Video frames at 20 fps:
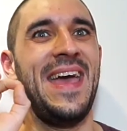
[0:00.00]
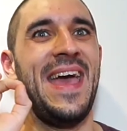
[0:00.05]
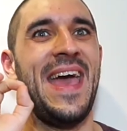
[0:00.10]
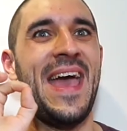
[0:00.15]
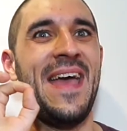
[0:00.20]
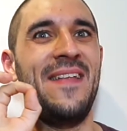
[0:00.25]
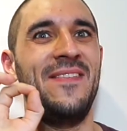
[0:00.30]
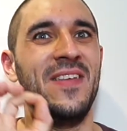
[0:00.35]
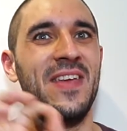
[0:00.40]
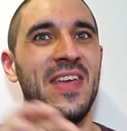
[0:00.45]

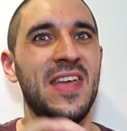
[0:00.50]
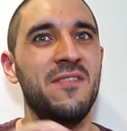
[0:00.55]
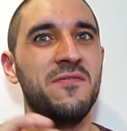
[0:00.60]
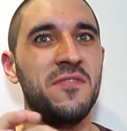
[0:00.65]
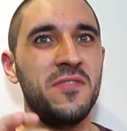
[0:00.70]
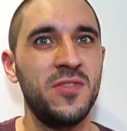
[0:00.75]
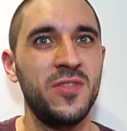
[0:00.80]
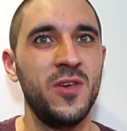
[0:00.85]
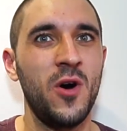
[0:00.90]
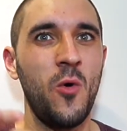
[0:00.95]
And
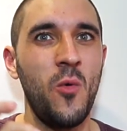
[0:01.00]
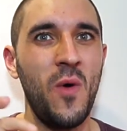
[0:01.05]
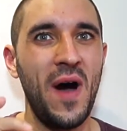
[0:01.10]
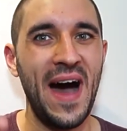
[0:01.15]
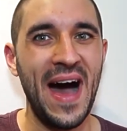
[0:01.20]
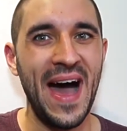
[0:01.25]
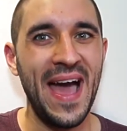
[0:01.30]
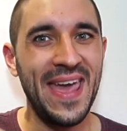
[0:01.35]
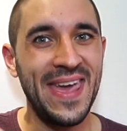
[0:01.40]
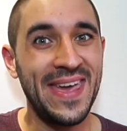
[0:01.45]
even though
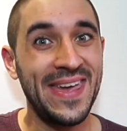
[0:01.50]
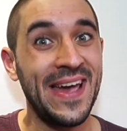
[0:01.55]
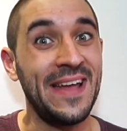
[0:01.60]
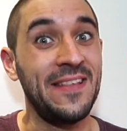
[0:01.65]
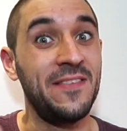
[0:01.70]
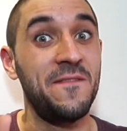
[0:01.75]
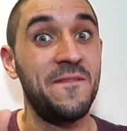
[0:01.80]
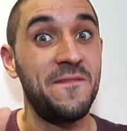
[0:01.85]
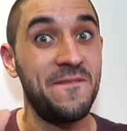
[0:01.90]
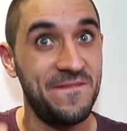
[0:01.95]
I
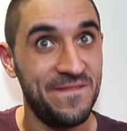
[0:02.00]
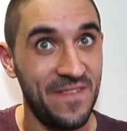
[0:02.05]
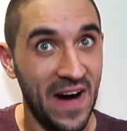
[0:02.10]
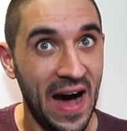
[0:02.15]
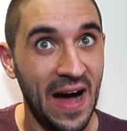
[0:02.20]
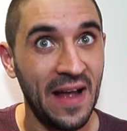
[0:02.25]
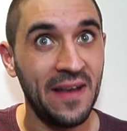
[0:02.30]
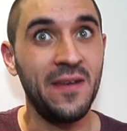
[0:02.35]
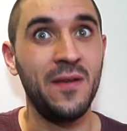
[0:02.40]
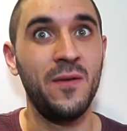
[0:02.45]
had
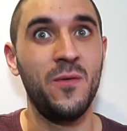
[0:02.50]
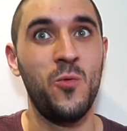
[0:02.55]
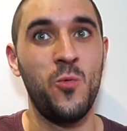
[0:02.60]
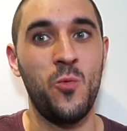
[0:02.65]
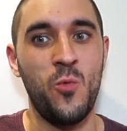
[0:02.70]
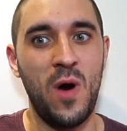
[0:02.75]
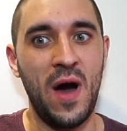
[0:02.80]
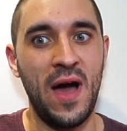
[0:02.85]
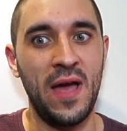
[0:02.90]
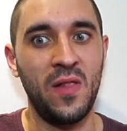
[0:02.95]
fun
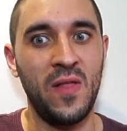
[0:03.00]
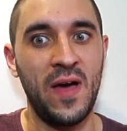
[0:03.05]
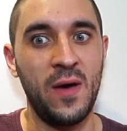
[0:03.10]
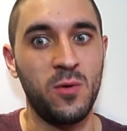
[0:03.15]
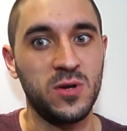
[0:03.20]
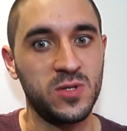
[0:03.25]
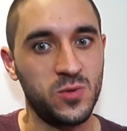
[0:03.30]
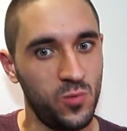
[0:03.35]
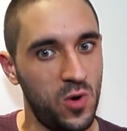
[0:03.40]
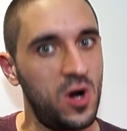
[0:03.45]
while I
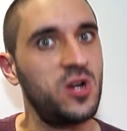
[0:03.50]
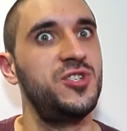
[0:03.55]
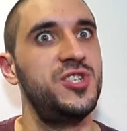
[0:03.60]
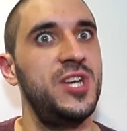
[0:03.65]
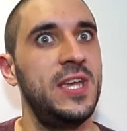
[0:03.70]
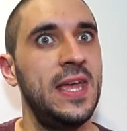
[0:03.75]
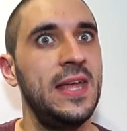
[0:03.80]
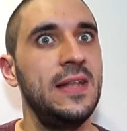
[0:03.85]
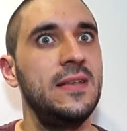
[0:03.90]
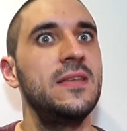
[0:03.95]
was
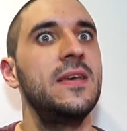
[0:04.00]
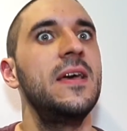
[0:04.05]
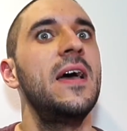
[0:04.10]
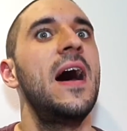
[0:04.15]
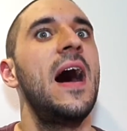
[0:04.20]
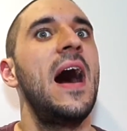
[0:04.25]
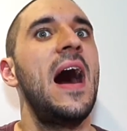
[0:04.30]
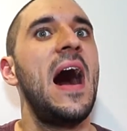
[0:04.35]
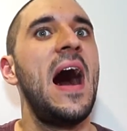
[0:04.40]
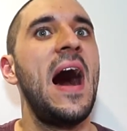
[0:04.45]
watching it,
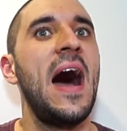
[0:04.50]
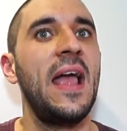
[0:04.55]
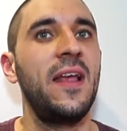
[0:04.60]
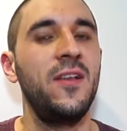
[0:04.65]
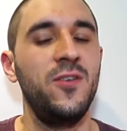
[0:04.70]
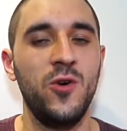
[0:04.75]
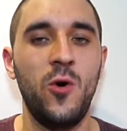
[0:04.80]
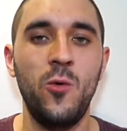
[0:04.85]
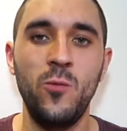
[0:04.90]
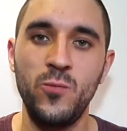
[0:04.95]
I
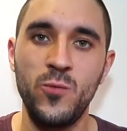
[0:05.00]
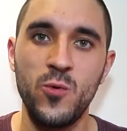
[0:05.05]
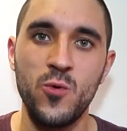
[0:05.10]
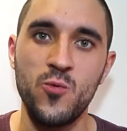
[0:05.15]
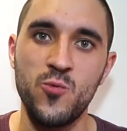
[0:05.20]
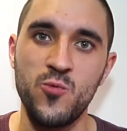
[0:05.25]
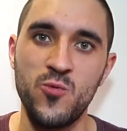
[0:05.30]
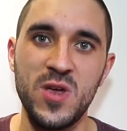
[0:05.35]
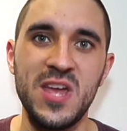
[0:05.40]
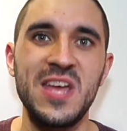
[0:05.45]
don't
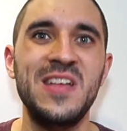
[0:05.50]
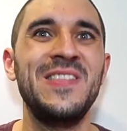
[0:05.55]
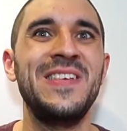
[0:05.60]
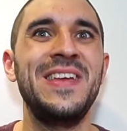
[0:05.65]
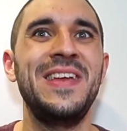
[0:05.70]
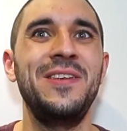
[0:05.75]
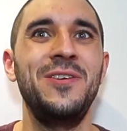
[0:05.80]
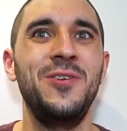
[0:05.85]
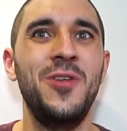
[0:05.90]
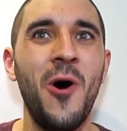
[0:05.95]

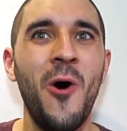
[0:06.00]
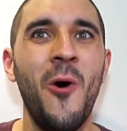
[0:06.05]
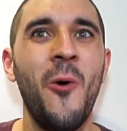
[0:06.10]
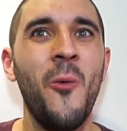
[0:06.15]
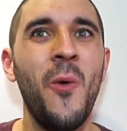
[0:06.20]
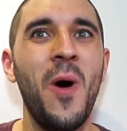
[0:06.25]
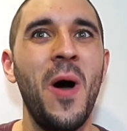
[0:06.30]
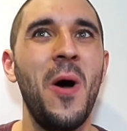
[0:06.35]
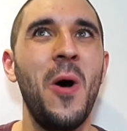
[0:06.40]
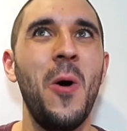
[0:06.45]
really
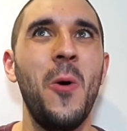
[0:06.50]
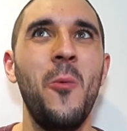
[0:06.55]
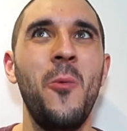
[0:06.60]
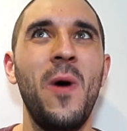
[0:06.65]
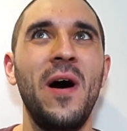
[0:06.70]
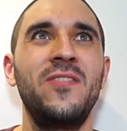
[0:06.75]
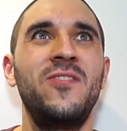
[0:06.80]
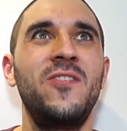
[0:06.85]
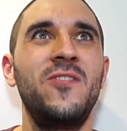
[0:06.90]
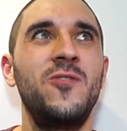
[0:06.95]
know
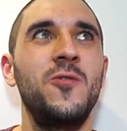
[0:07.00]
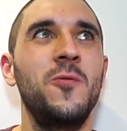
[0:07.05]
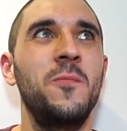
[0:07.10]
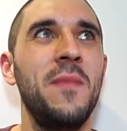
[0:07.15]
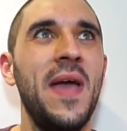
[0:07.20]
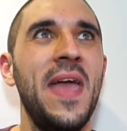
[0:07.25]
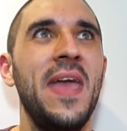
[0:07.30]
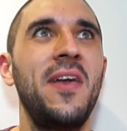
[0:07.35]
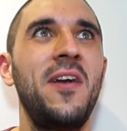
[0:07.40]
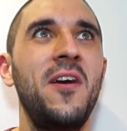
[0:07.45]
what to
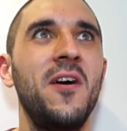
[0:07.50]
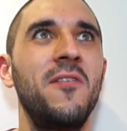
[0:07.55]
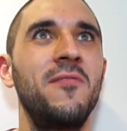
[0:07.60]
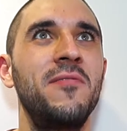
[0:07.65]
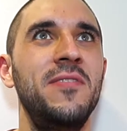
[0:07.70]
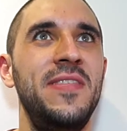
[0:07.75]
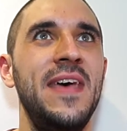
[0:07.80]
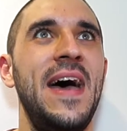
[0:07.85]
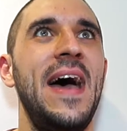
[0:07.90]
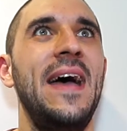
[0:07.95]
make
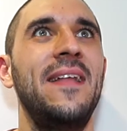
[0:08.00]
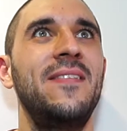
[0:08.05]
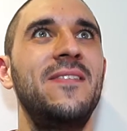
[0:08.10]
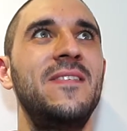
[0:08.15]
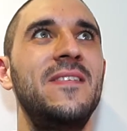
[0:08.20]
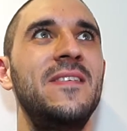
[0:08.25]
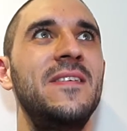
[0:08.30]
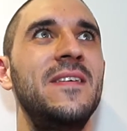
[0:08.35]
of that